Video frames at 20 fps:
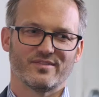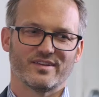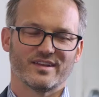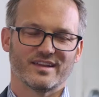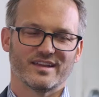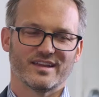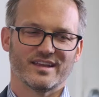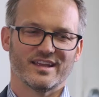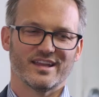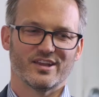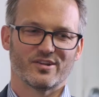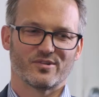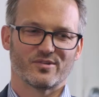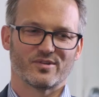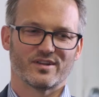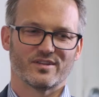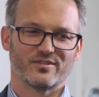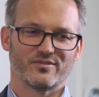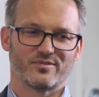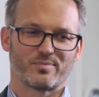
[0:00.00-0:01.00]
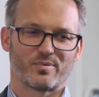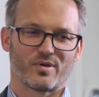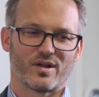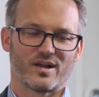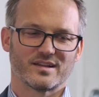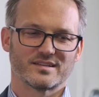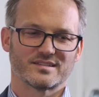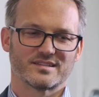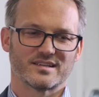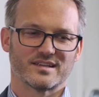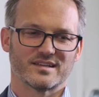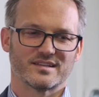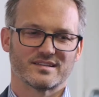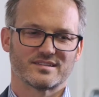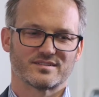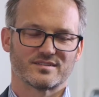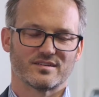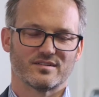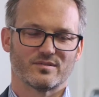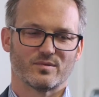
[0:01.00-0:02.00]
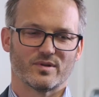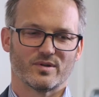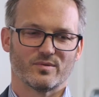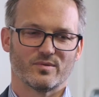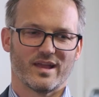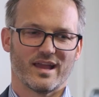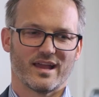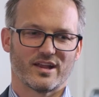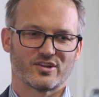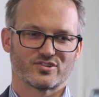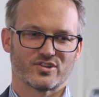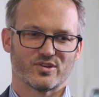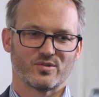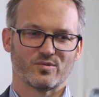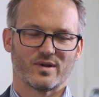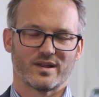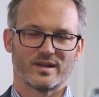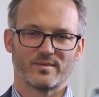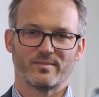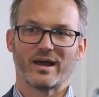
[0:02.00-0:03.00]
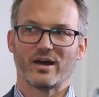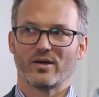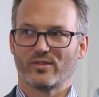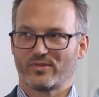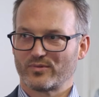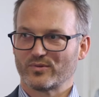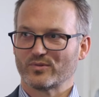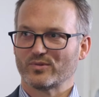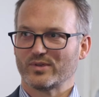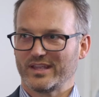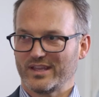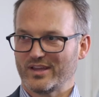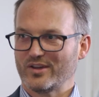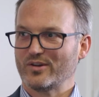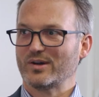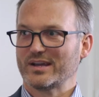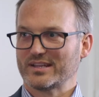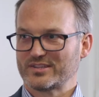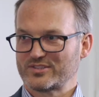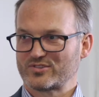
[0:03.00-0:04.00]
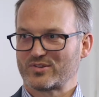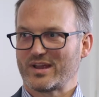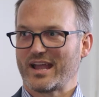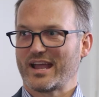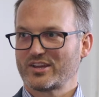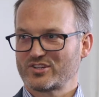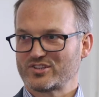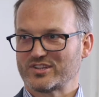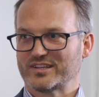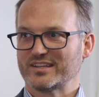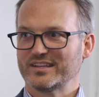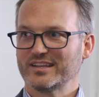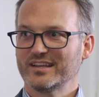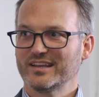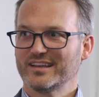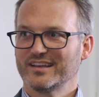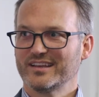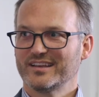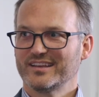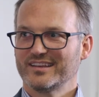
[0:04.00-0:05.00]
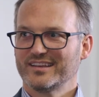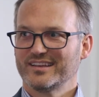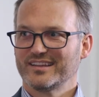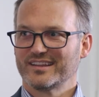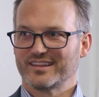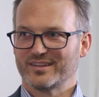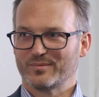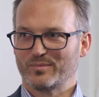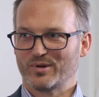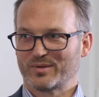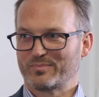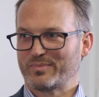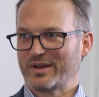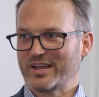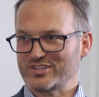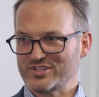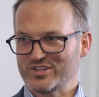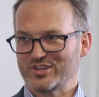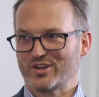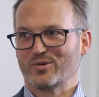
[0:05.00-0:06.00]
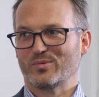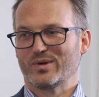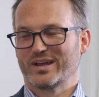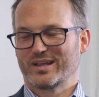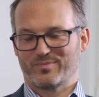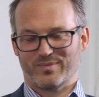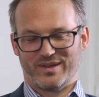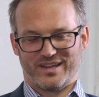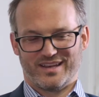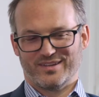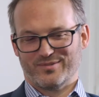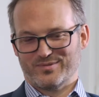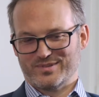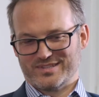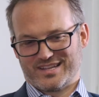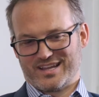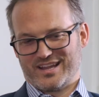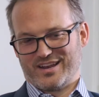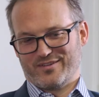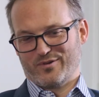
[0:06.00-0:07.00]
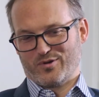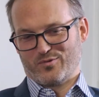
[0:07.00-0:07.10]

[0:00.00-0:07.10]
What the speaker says: an iterative process when we actually went about through EOS Traction, the book by Gino Wickman. It was kind of a